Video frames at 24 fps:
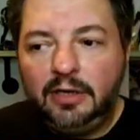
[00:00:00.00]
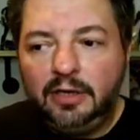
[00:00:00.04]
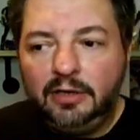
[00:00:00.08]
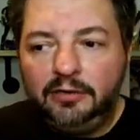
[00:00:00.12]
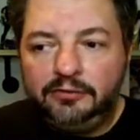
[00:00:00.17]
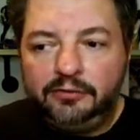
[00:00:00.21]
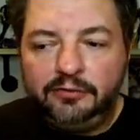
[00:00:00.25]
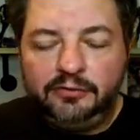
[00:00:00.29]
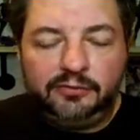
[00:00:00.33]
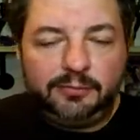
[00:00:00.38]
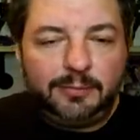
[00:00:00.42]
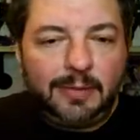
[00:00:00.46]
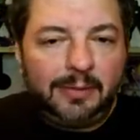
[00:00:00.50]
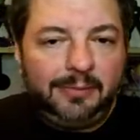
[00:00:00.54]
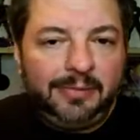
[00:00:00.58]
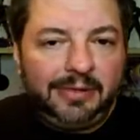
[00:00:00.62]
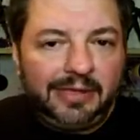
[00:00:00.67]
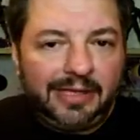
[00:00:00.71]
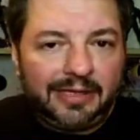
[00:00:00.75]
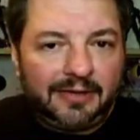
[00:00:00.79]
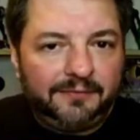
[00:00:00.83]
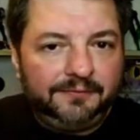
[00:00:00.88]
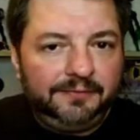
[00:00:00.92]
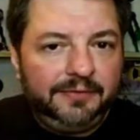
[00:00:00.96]
So this might be
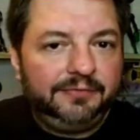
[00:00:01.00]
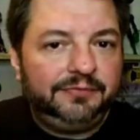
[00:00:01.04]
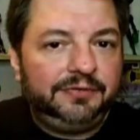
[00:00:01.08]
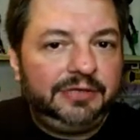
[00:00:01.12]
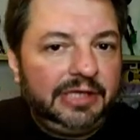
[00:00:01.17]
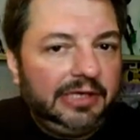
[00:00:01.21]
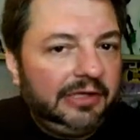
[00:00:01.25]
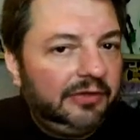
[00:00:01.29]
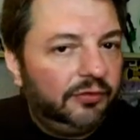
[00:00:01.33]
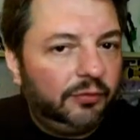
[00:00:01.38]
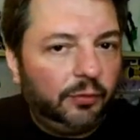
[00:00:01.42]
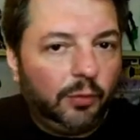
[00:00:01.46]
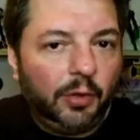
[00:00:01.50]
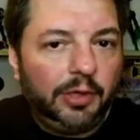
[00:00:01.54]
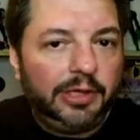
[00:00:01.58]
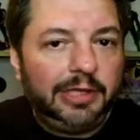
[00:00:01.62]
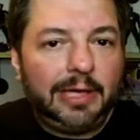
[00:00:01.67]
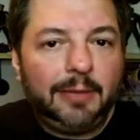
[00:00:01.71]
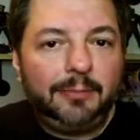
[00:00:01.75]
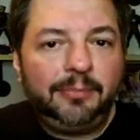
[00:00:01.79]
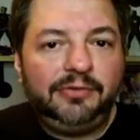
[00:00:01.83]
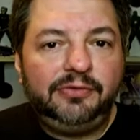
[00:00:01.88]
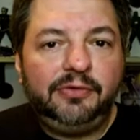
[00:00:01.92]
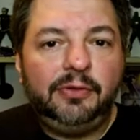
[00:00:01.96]
like a 15, 20
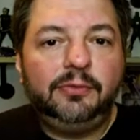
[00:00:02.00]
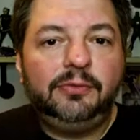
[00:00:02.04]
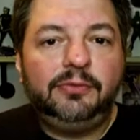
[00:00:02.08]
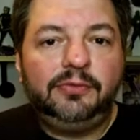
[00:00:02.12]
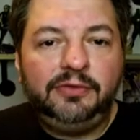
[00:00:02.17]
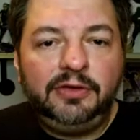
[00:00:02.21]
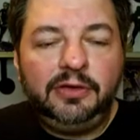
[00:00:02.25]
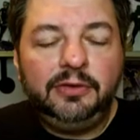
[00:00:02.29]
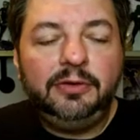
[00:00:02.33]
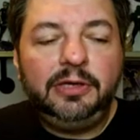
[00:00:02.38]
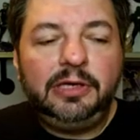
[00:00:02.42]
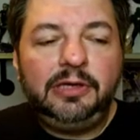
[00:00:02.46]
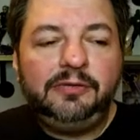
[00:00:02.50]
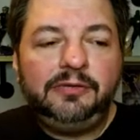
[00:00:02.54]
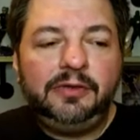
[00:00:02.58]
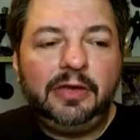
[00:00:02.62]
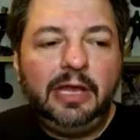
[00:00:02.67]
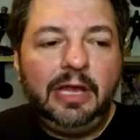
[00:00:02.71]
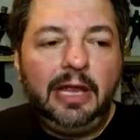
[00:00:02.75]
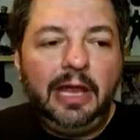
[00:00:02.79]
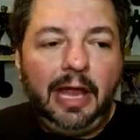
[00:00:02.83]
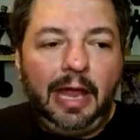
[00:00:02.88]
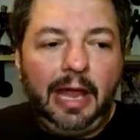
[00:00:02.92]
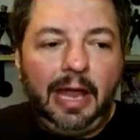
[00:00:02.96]
episode series
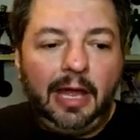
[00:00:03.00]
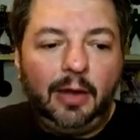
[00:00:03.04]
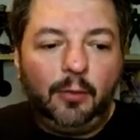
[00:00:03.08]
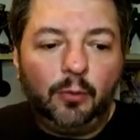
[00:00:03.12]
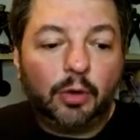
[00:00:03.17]
uh,